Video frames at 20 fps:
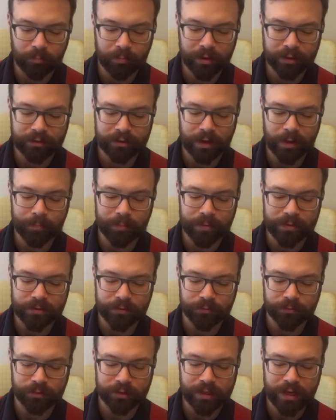picked up as a
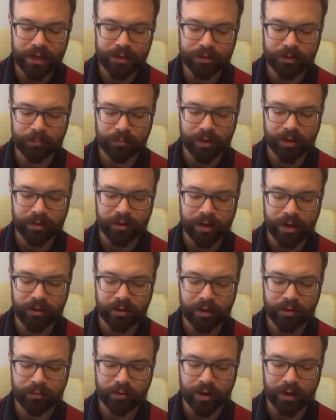free agent by the
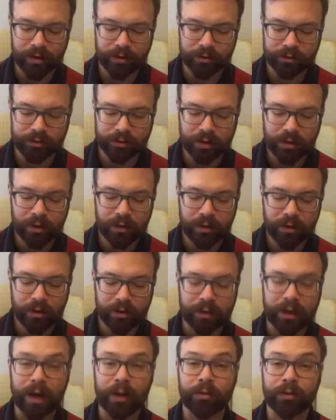LA Raiders,
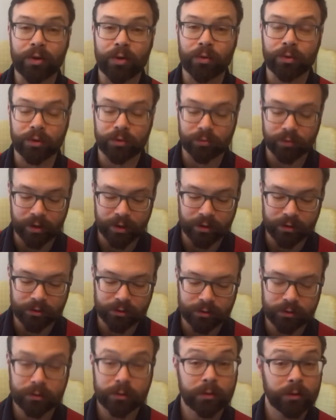now the Oakland Raiders.